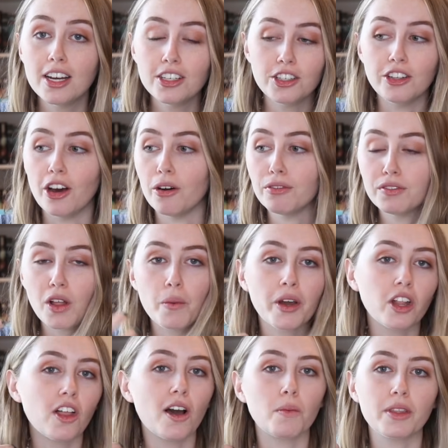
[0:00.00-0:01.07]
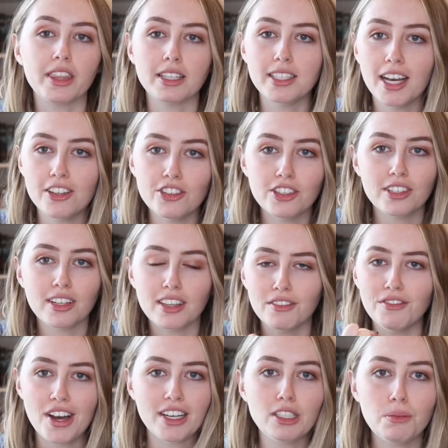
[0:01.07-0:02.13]
you know, flowing along with the tension and the
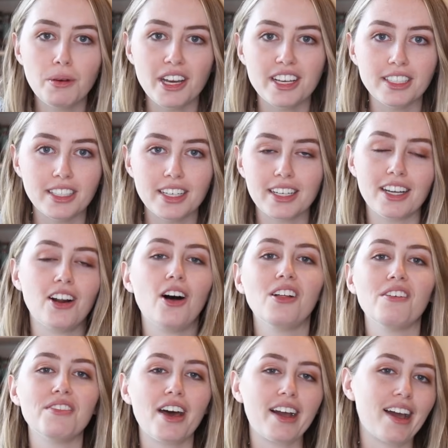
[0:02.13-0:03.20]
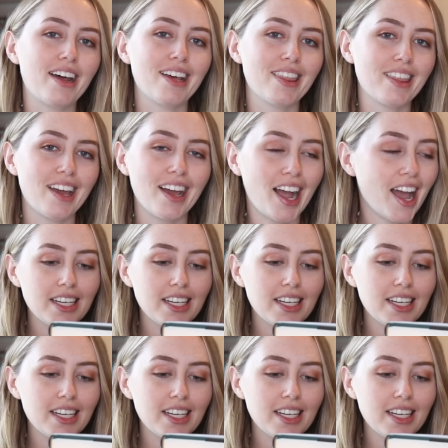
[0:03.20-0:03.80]
fast pacing and all of that kind of thing,